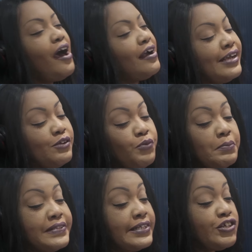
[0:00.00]
All right, well,
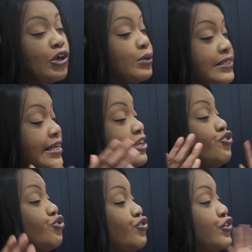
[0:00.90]
Ms Alysha, I want you to
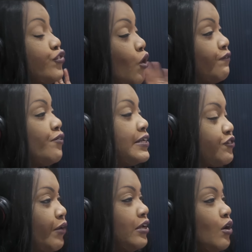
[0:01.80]
introduce your song for us right